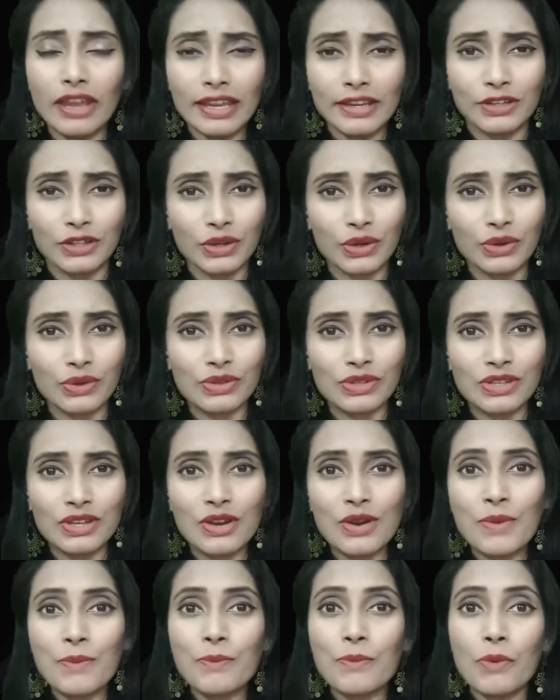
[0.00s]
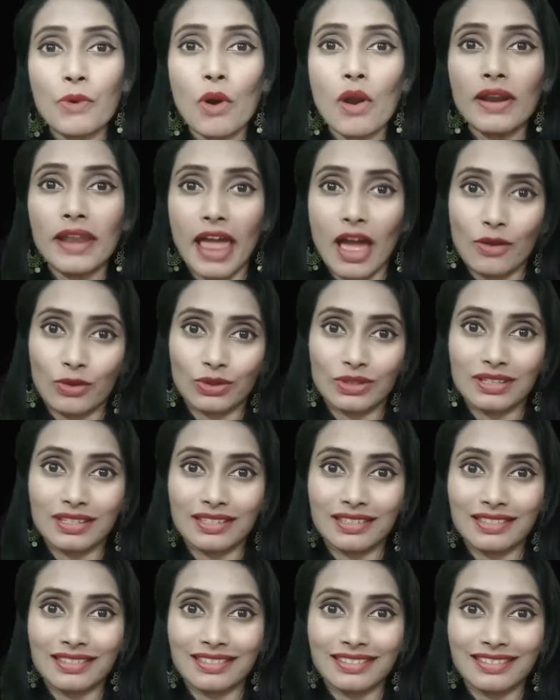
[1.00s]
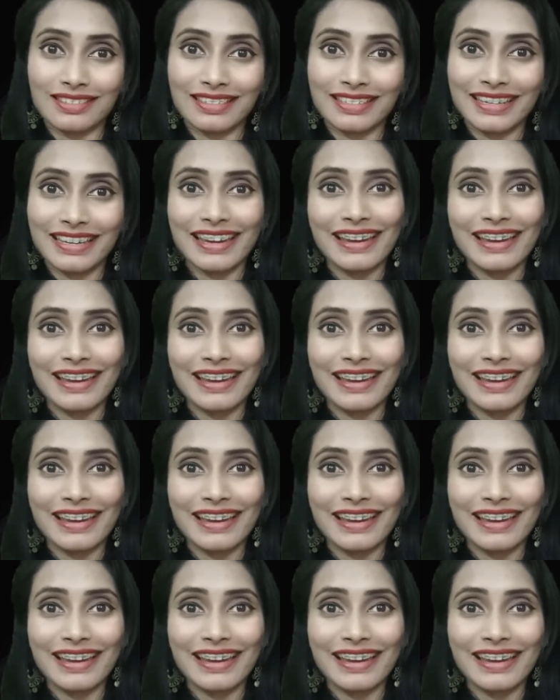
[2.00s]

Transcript: we use pronouns.